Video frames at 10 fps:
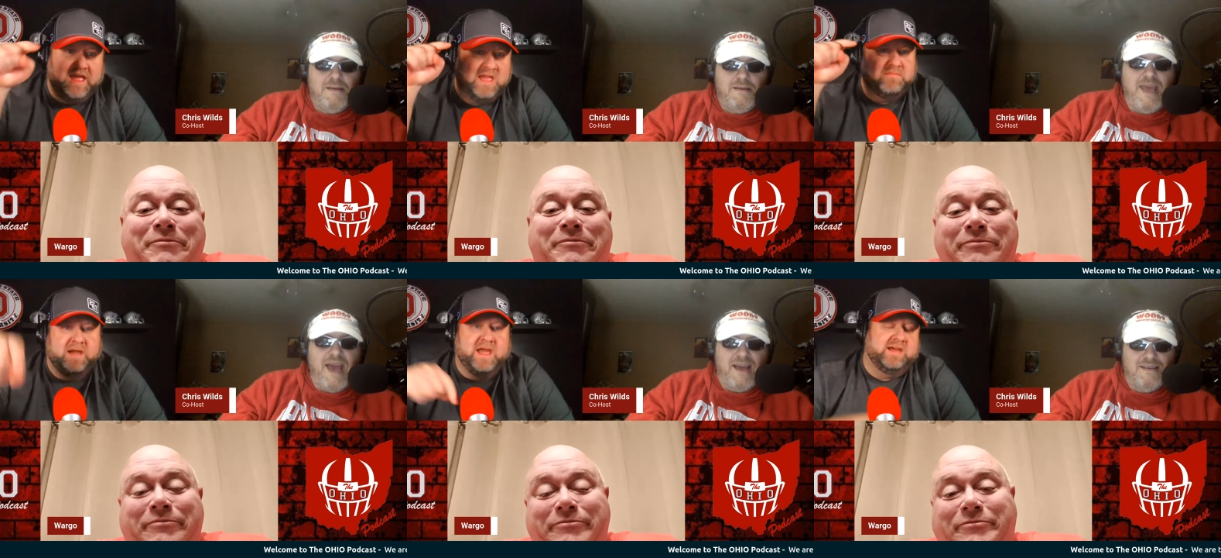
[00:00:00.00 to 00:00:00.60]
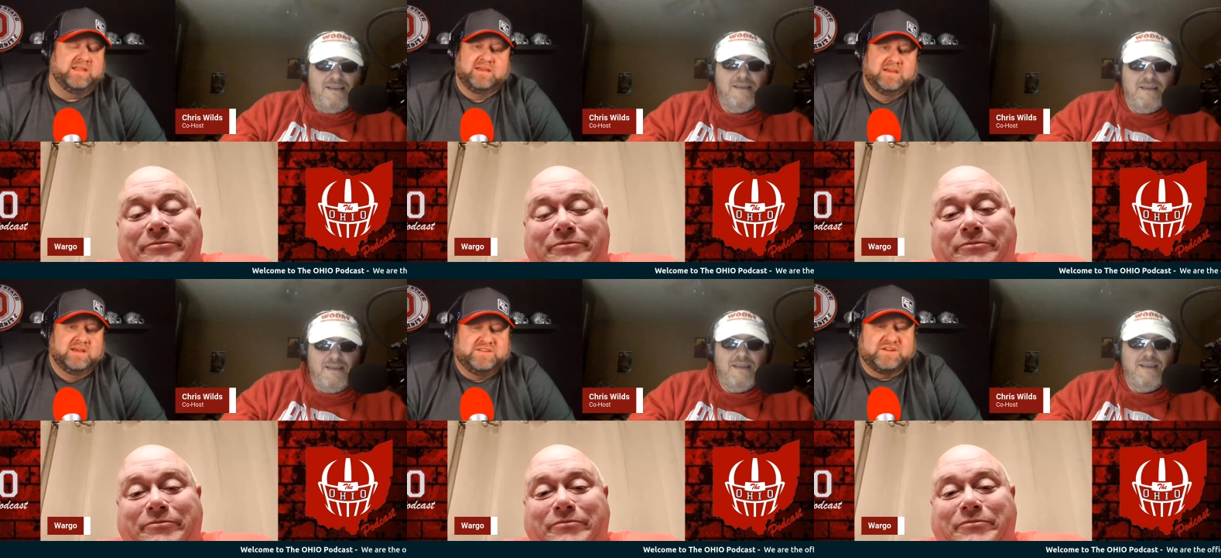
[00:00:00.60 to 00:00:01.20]
Speaker 1: Amen. Yeah.
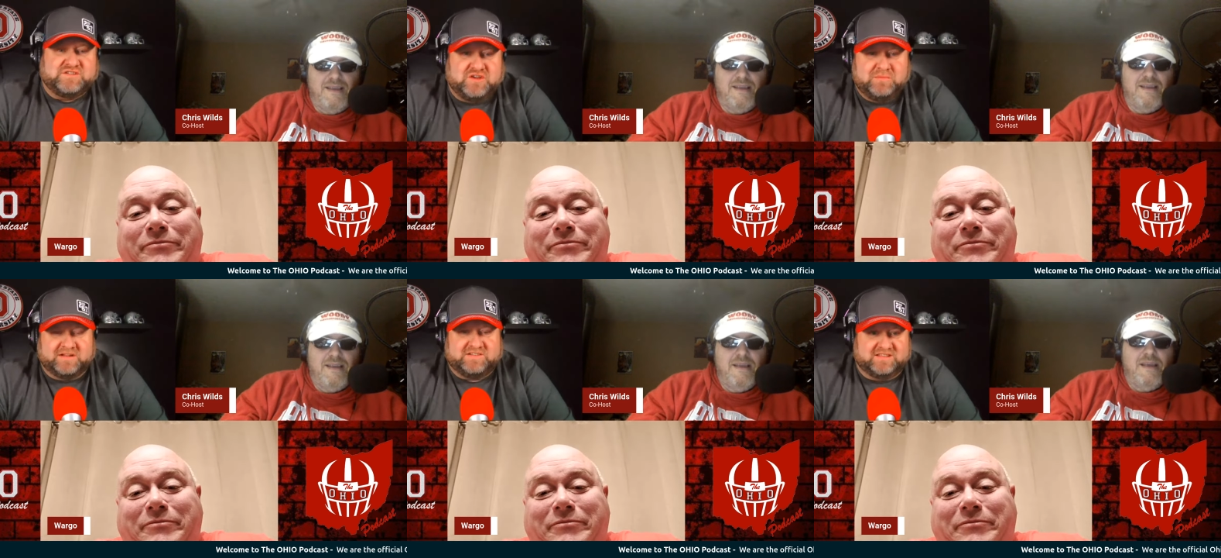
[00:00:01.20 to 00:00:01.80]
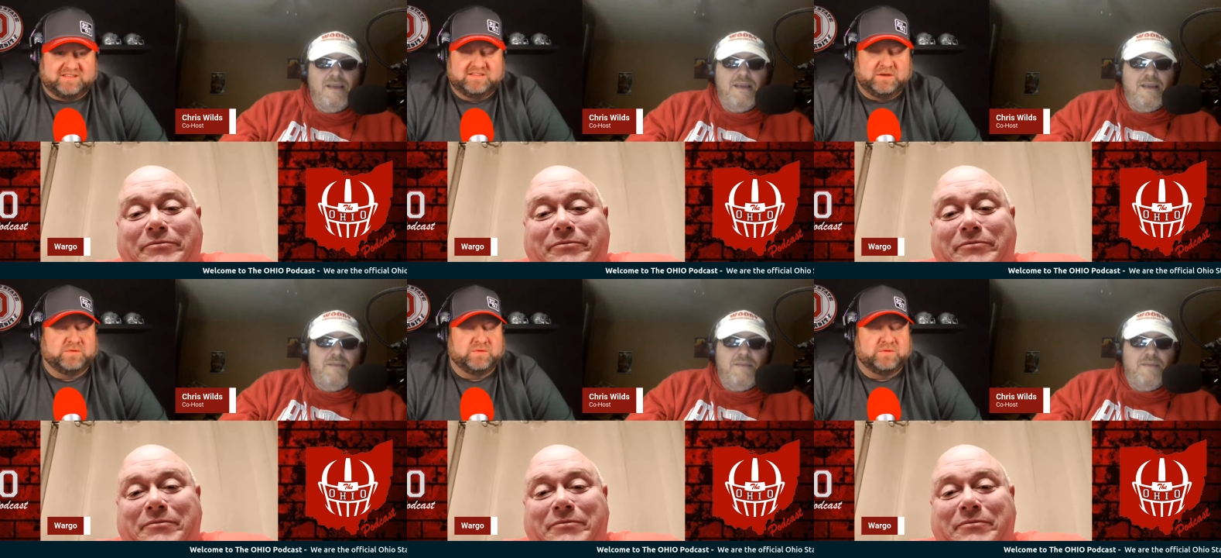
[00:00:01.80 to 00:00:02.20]
There's too much of the there